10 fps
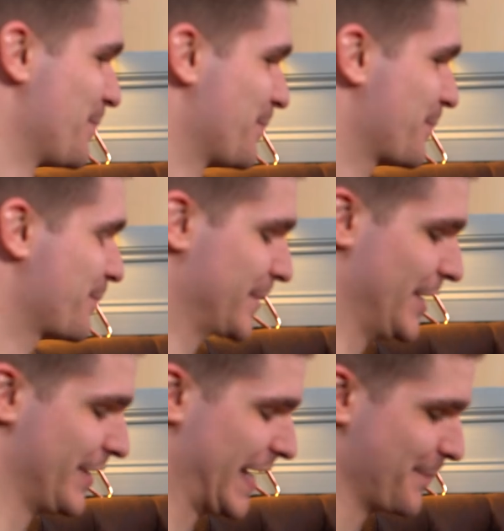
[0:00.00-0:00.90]

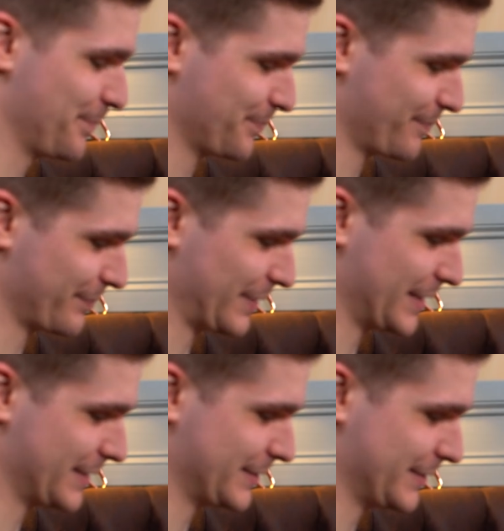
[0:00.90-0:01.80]

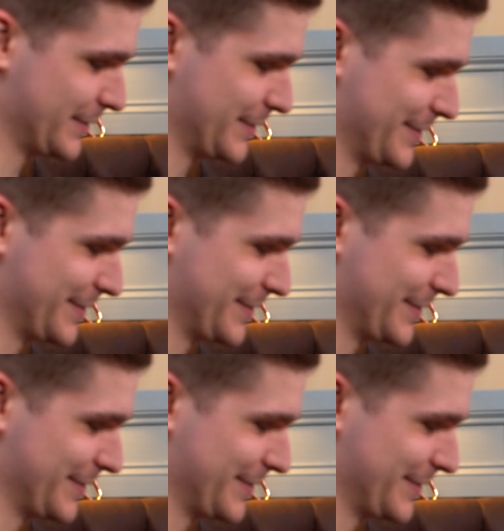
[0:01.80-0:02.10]
This person isn't speaking.